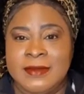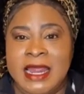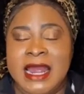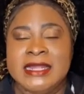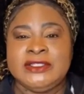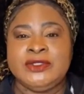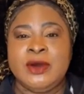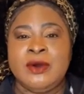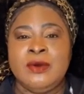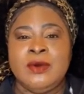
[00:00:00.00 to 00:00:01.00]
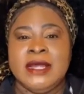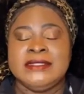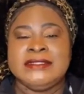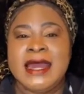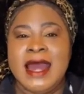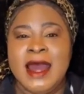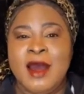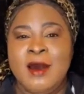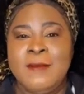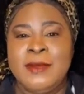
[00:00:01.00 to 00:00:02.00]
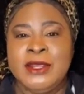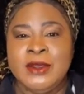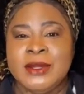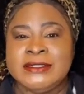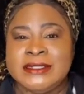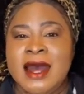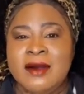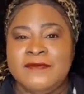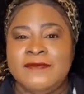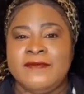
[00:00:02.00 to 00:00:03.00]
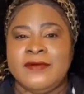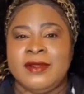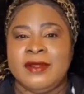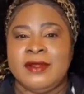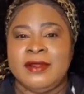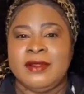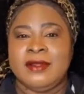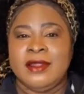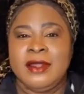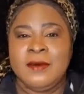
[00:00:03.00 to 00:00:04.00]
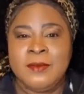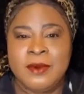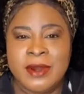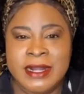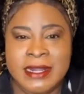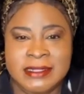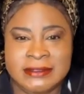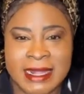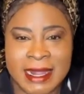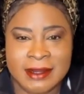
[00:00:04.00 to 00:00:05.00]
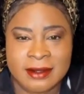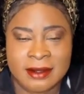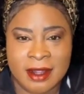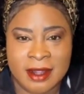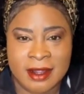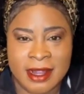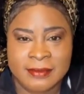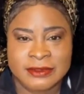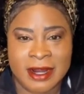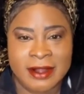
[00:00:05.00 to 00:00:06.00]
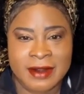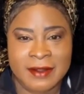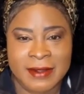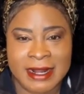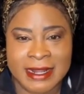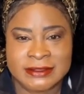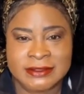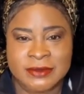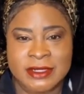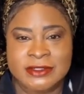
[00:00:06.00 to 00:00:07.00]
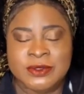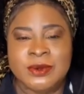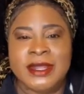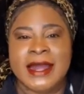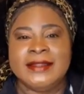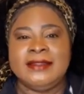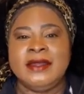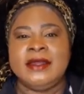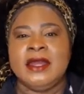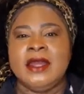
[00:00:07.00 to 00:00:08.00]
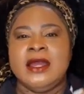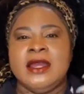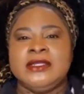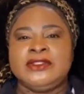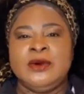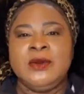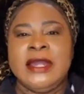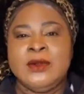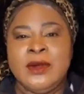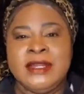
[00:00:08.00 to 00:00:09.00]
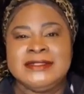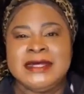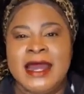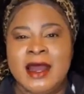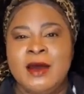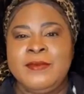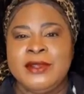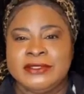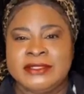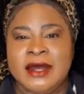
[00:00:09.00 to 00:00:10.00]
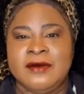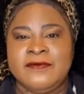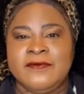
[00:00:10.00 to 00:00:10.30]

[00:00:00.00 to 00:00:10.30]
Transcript: And so to help yourself, good morning, is that, I'm sorry, I don't have my glasses on, Latoya, I think. So in order to help yourself,